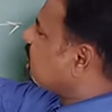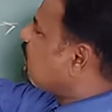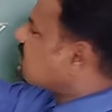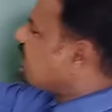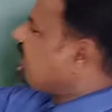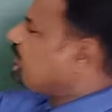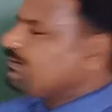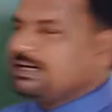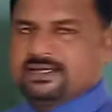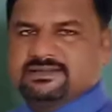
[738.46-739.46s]
What kind of
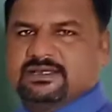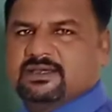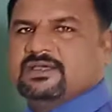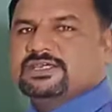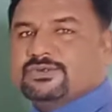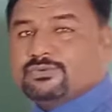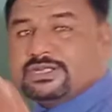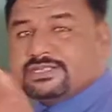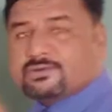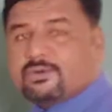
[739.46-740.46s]
fungus?
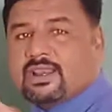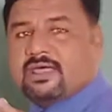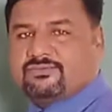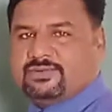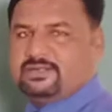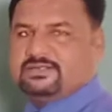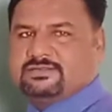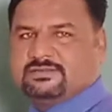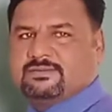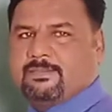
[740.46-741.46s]
Unicellular
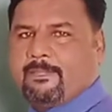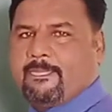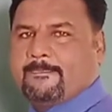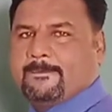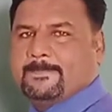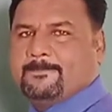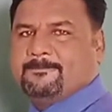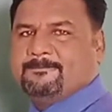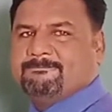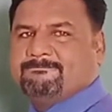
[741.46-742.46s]
fungus.
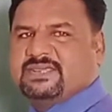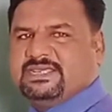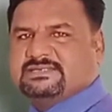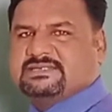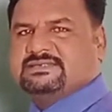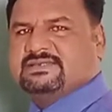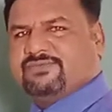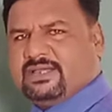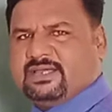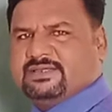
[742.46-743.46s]
Yeast is a
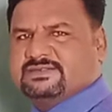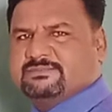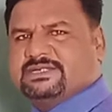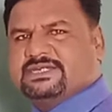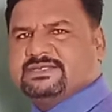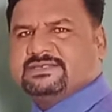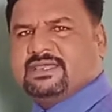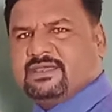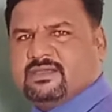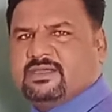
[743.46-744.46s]
fungus, but it is
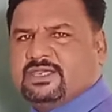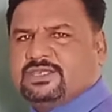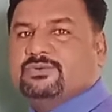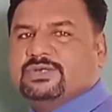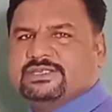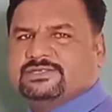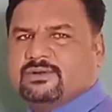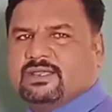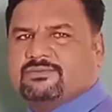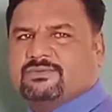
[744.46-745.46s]
a
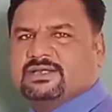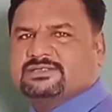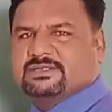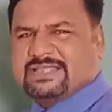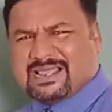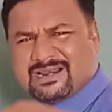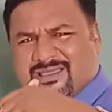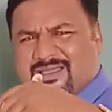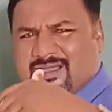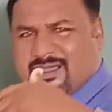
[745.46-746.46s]
unicellular fungus. There
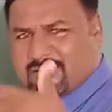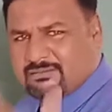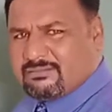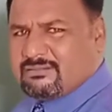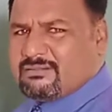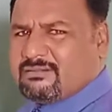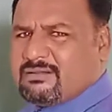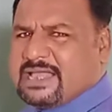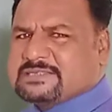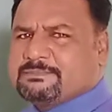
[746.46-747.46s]
are
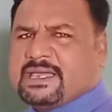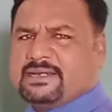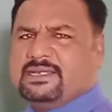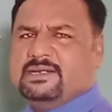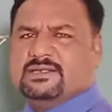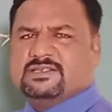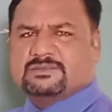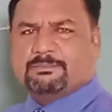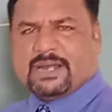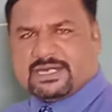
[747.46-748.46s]

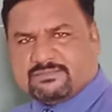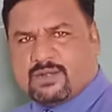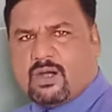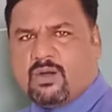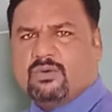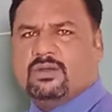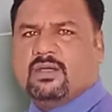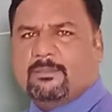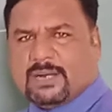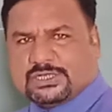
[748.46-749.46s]
aspergillus, bread
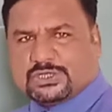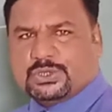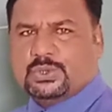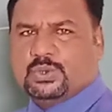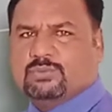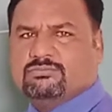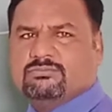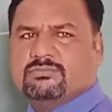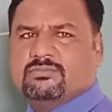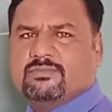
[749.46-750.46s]
mold,
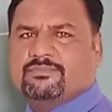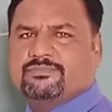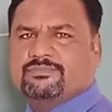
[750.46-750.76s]
mushroom,